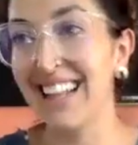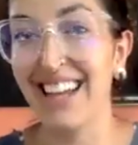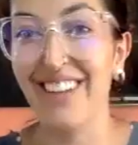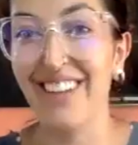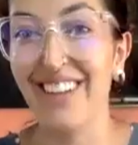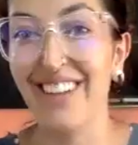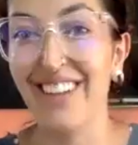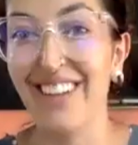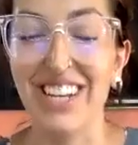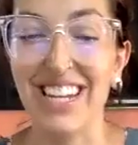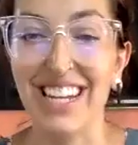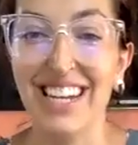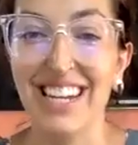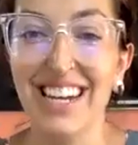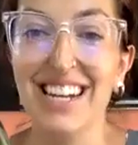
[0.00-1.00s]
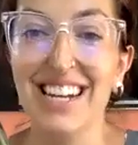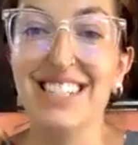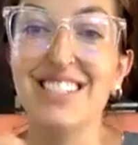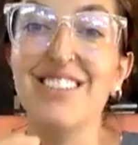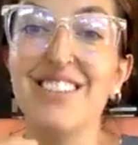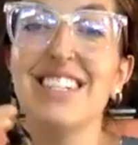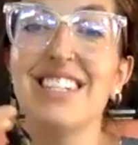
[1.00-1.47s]
a little bit empty.
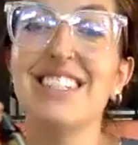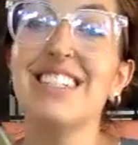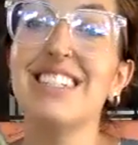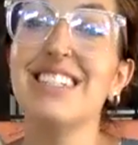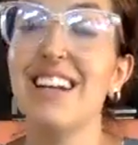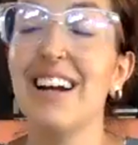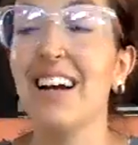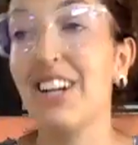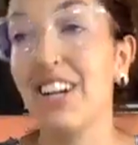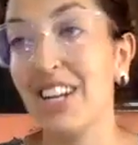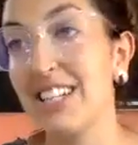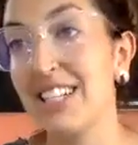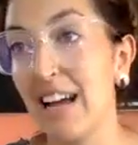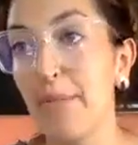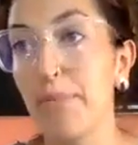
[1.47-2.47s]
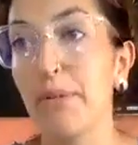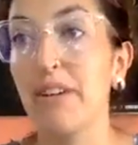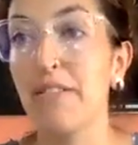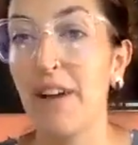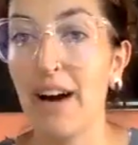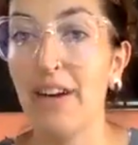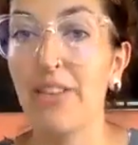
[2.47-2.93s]
So this is a good example
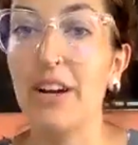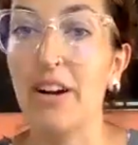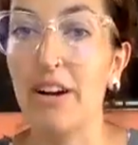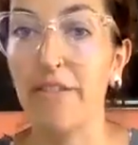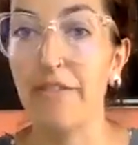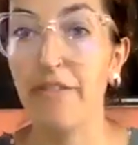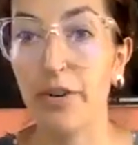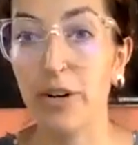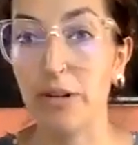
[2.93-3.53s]
of how they are